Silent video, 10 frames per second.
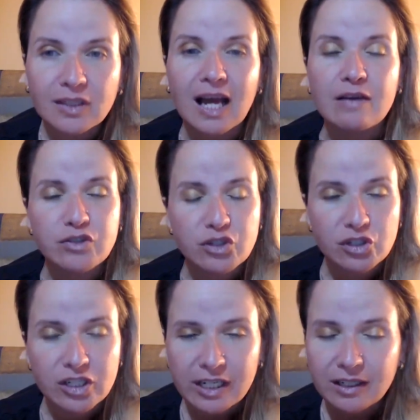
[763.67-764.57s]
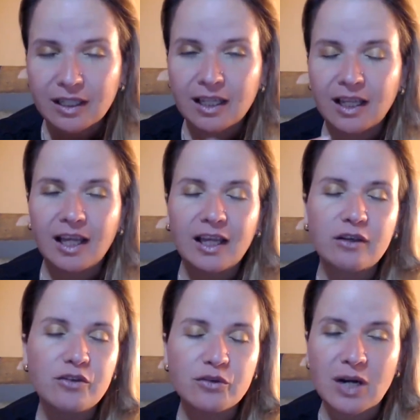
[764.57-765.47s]
life's journey.
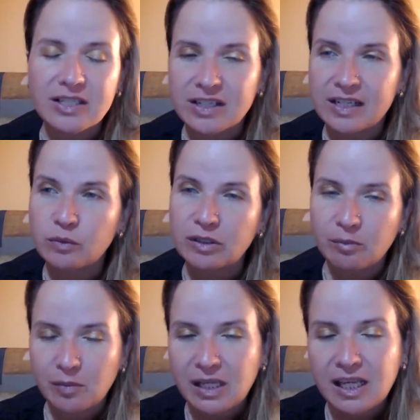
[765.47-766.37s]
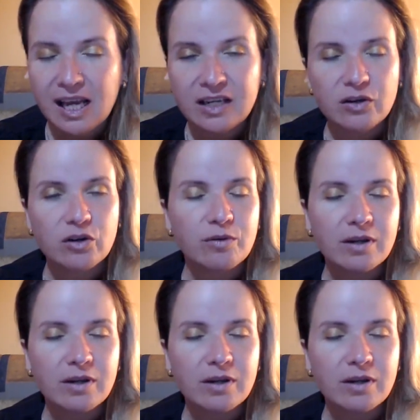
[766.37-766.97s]
If you resonate with me and